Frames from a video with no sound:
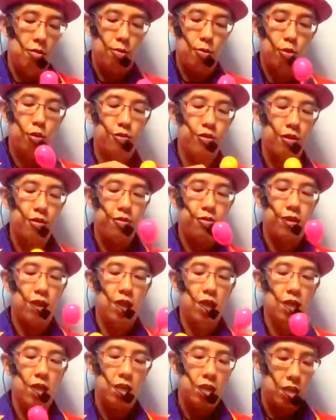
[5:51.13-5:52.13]
Move the
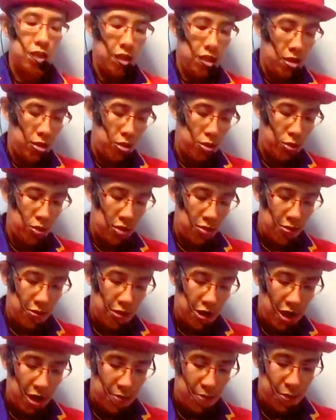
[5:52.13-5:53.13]
feelers into the
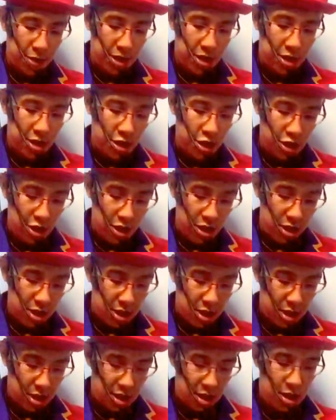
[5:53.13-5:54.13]
right
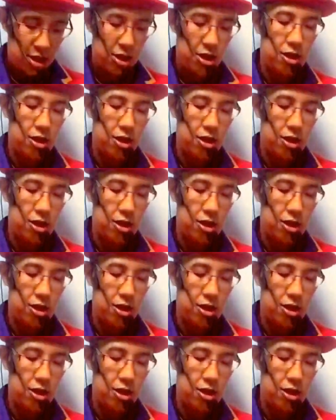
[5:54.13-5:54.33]
positions.